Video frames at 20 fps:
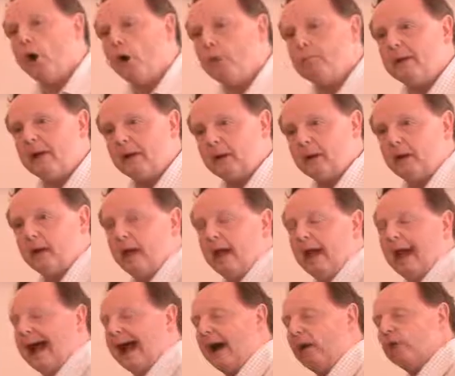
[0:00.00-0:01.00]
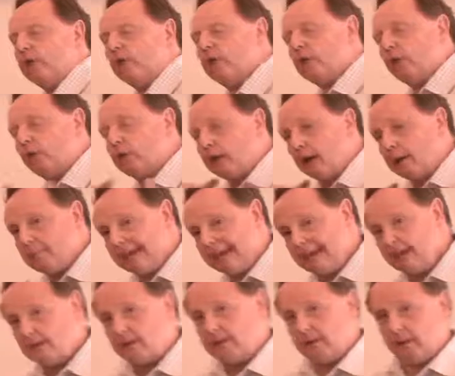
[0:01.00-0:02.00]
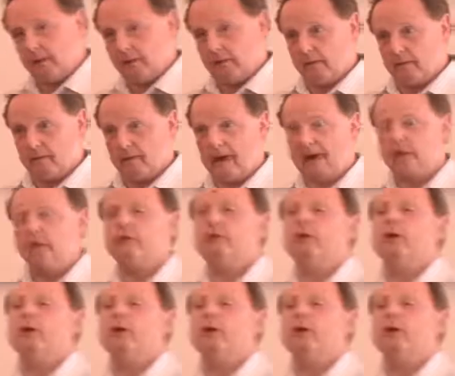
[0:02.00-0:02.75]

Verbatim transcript: hoping? How does God come into you? How